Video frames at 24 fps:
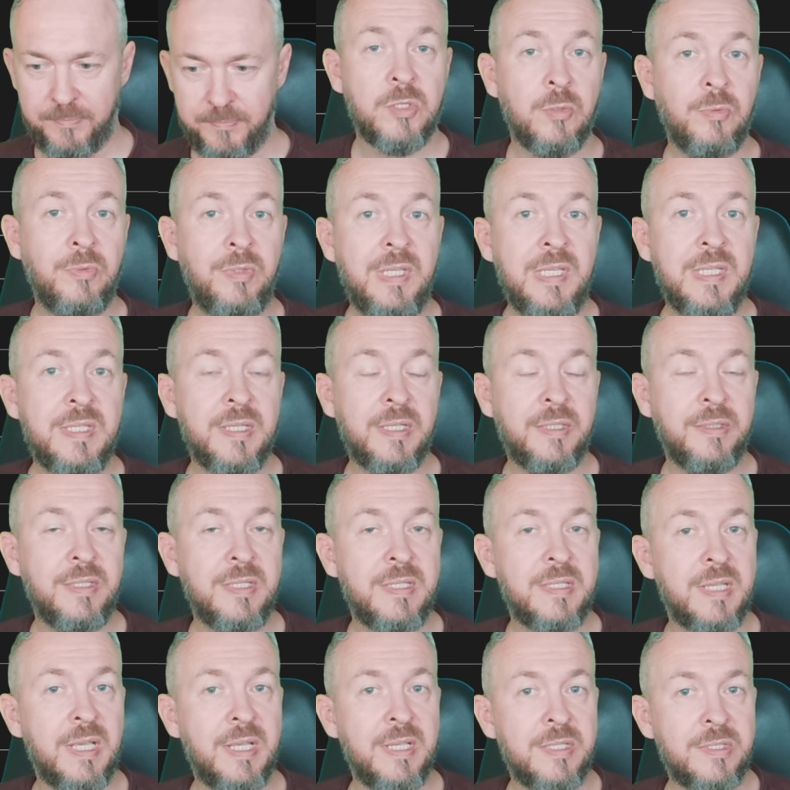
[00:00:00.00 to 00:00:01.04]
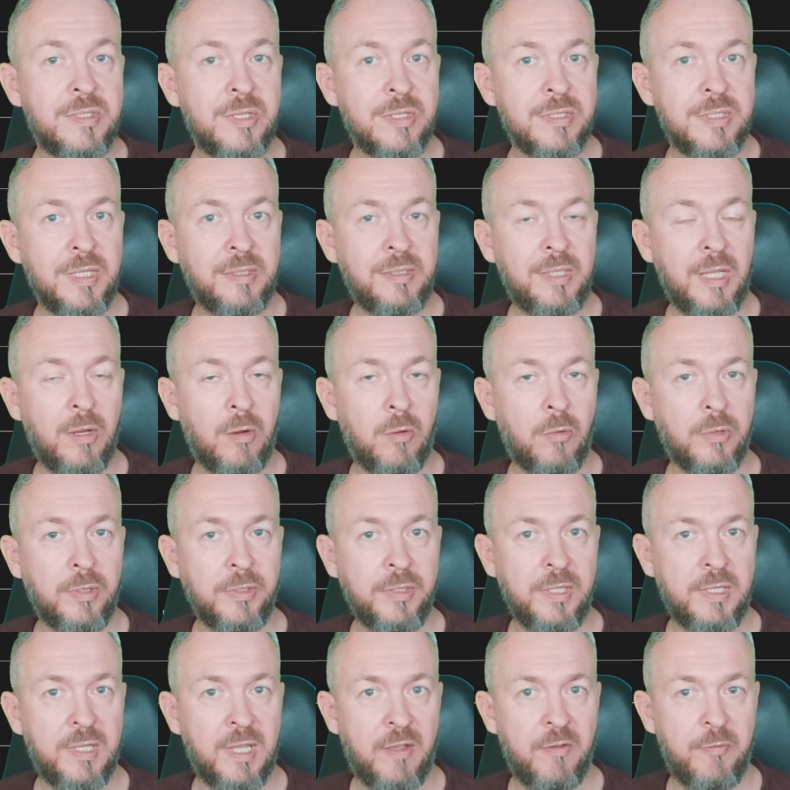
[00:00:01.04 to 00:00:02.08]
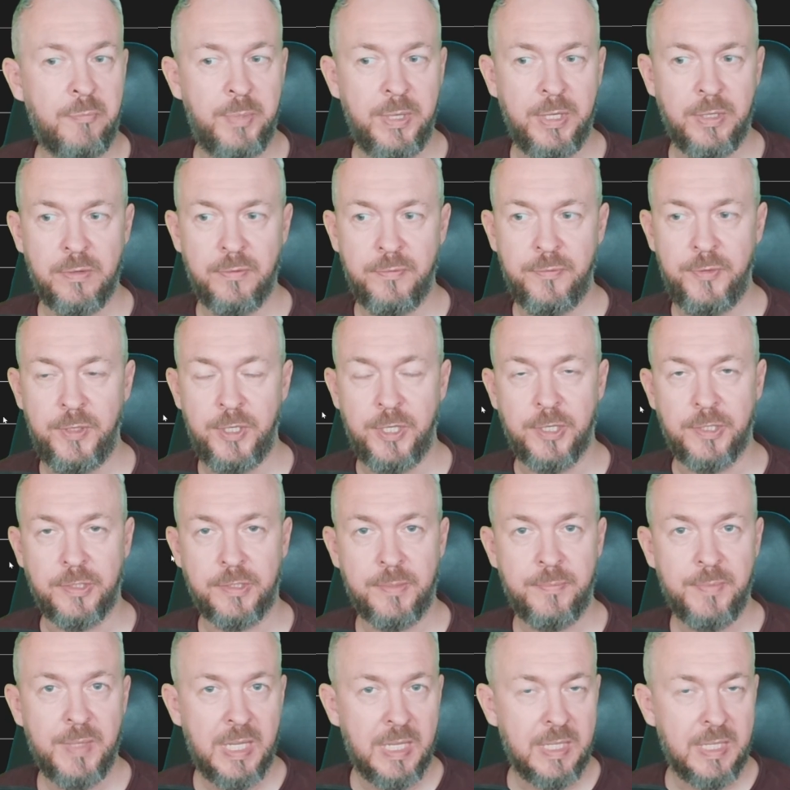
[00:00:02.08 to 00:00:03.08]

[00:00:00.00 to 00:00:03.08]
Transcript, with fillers: So these are the sensors that I already have pre-configured.